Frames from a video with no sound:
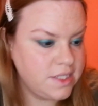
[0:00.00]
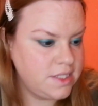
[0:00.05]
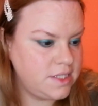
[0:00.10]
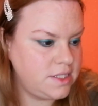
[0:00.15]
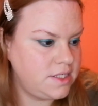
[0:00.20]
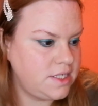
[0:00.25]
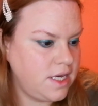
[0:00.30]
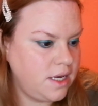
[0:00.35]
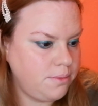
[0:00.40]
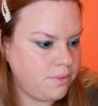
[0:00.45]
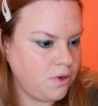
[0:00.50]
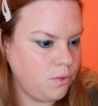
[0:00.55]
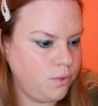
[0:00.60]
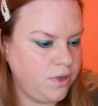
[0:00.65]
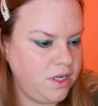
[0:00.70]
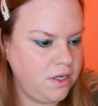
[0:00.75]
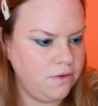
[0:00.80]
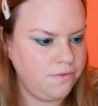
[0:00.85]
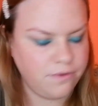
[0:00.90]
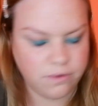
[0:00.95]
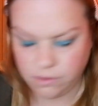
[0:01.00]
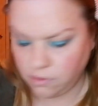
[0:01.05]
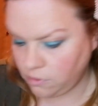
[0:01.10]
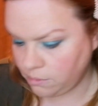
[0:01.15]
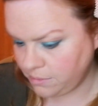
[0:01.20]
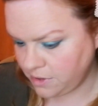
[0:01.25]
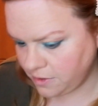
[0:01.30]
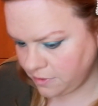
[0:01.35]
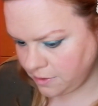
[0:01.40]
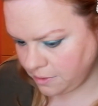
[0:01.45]
Step away from
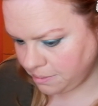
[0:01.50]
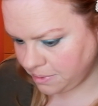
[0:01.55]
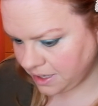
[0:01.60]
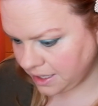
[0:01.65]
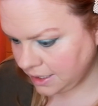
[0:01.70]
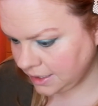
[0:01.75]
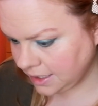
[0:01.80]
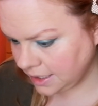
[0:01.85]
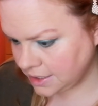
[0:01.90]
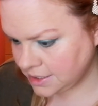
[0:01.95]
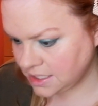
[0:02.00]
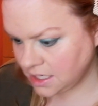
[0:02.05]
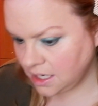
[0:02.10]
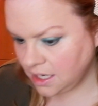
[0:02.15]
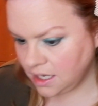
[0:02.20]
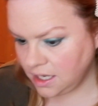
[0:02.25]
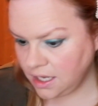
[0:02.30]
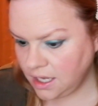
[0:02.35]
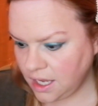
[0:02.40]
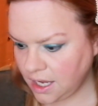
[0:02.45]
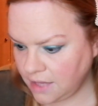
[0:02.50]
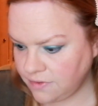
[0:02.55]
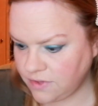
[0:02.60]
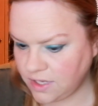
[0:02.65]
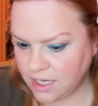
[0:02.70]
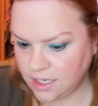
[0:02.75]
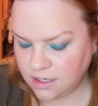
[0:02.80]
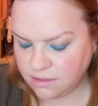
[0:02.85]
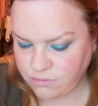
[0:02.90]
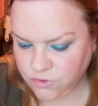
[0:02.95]
the palette, and
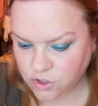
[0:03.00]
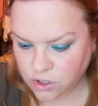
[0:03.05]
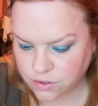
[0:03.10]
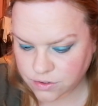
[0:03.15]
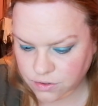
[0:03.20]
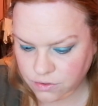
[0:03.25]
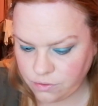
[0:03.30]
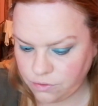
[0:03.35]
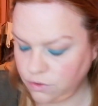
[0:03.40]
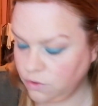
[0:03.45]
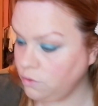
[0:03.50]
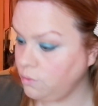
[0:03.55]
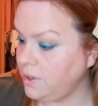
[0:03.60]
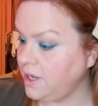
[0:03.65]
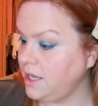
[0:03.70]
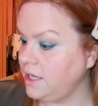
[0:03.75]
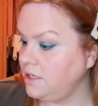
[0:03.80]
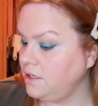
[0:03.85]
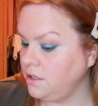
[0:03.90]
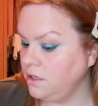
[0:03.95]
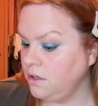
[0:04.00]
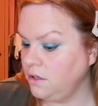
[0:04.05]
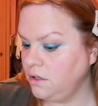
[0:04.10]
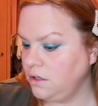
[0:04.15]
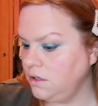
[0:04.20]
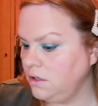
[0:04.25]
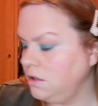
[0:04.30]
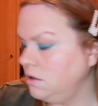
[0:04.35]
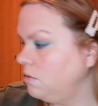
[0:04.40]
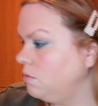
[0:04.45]
then I'm just going to go in
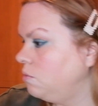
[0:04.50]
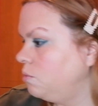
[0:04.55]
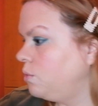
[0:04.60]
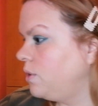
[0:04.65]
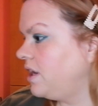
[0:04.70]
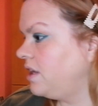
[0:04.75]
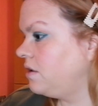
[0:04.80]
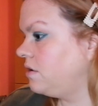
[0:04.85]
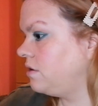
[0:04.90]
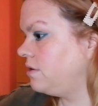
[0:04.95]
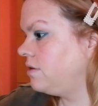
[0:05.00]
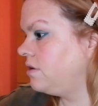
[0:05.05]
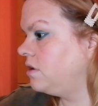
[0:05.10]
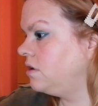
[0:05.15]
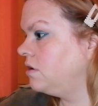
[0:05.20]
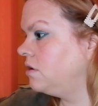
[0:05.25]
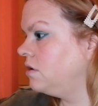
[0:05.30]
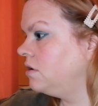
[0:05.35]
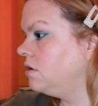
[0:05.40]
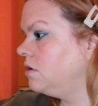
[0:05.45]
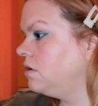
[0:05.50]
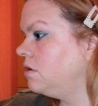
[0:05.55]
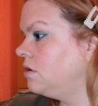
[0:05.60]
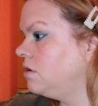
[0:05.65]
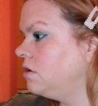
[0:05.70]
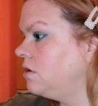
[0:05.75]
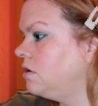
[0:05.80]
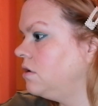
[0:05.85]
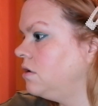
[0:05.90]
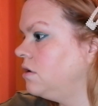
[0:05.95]
with
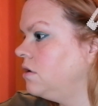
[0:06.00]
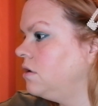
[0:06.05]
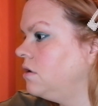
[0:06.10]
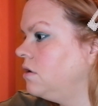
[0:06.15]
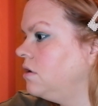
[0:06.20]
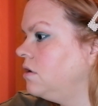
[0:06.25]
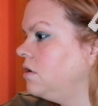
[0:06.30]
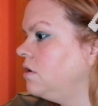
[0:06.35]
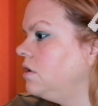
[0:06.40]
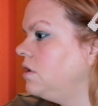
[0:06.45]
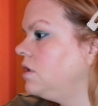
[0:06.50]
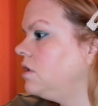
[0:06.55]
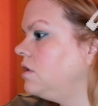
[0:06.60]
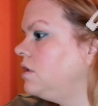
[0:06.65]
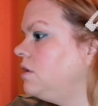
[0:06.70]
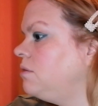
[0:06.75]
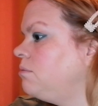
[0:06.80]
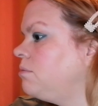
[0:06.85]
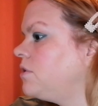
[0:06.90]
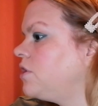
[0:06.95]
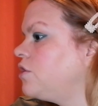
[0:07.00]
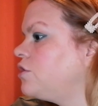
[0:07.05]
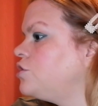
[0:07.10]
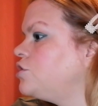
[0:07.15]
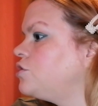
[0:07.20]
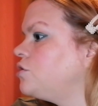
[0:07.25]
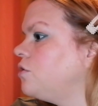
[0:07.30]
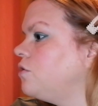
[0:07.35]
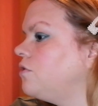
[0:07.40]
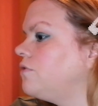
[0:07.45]
a clean
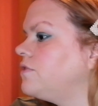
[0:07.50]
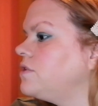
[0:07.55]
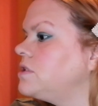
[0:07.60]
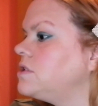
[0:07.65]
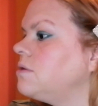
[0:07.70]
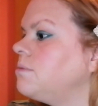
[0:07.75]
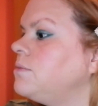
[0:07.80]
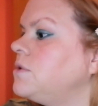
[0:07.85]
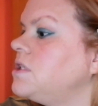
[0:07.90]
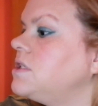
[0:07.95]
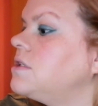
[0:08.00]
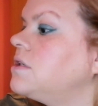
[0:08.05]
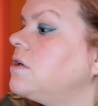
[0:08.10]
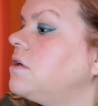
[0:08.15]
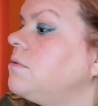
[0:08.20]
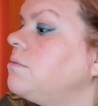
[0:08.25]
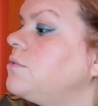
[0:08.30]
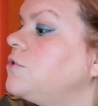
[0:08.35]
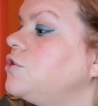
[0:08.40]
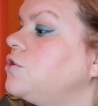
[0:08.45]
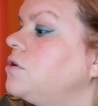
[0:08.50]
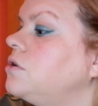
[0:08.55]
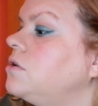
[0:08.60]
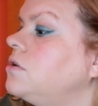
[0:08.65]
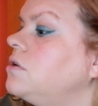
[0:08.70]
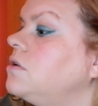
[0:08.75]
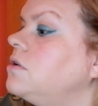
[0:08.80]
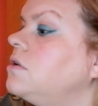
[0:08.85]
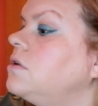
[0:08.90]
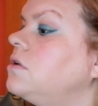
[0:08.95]
brush of some
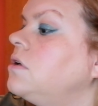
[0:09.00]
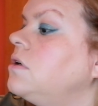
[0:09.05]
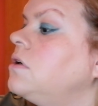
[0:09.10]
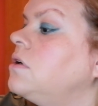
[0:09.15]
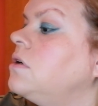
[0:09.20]
description,